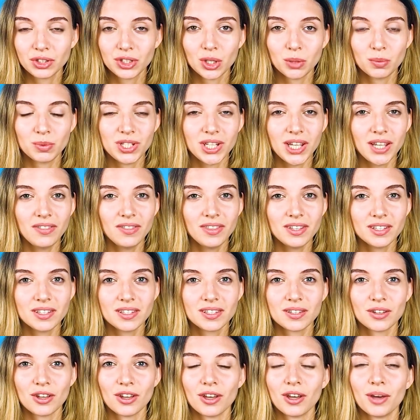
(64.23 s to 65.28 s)
to obtain
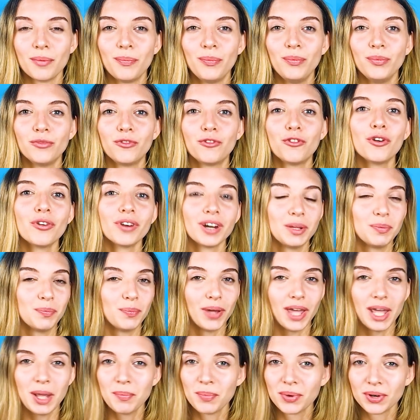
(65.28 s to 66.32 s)
these foreign
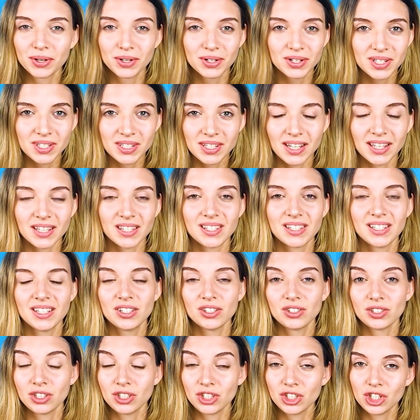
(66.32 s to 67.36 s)
papers and
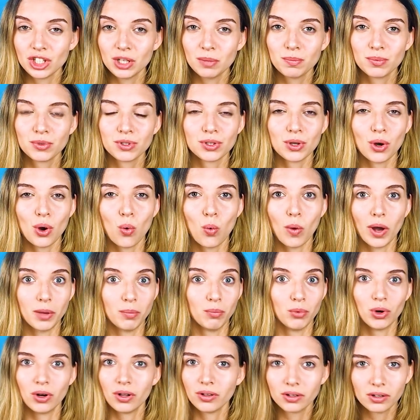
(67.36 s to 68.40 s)
citizenship. So why
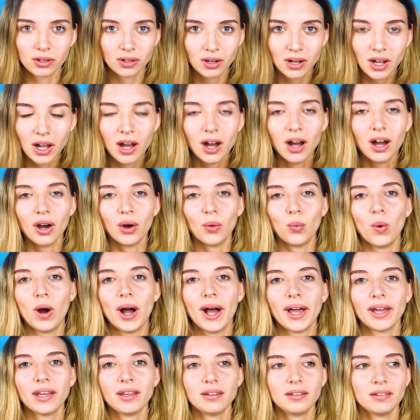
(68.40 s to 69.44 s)
bother?
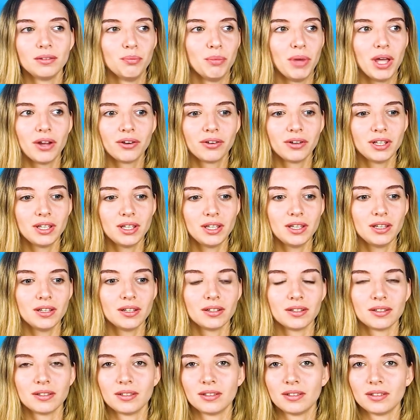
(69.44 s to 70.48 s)
Why marry
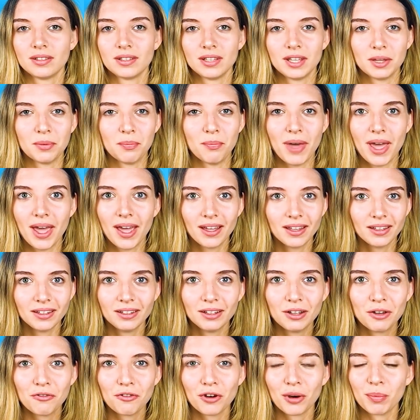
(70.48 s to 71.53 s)
a
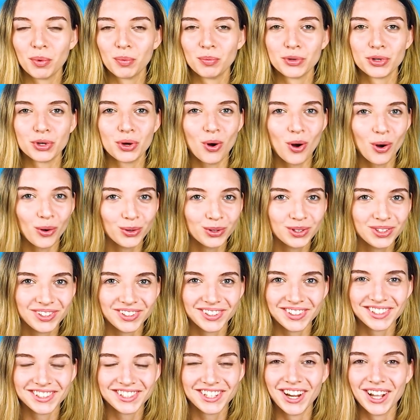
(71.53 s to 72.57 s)
man from abroad
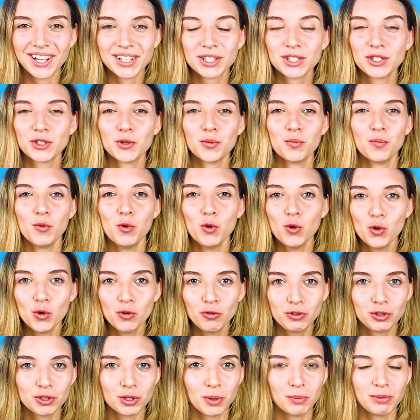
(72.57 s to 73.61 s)
just to
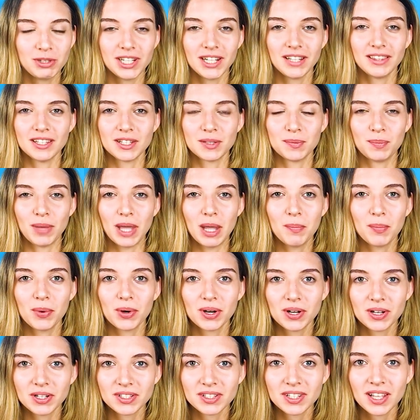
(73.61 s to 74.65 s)
move to obtain these
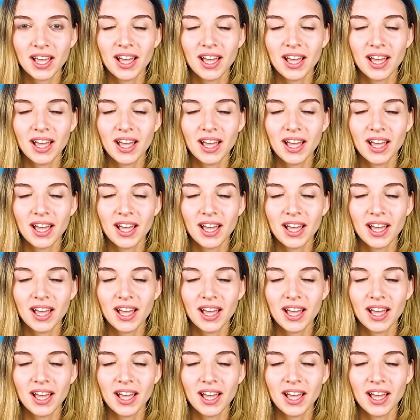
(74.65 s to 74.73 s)
papers,